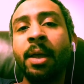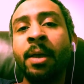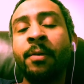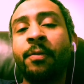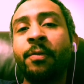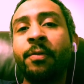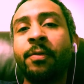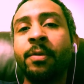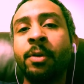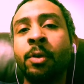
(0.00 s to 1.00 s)
if
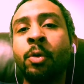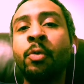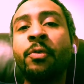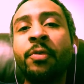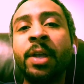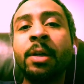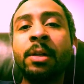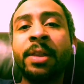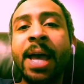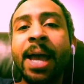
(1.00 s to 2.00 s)
you
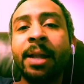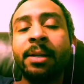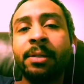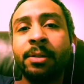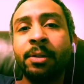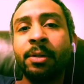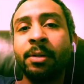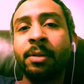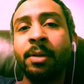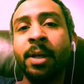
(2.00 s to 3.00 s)
feel that
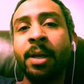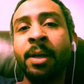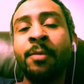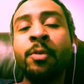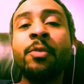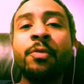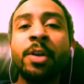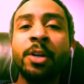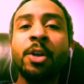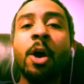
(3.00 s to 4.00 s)
if you
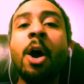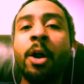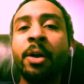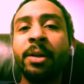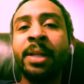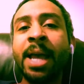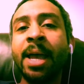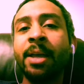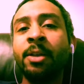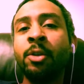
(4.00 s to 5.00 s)
feel in your heart
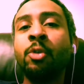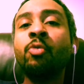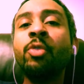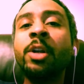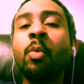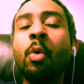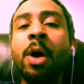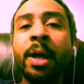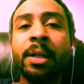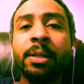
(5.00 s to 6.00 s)
that you really
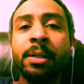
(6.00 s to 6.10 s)
want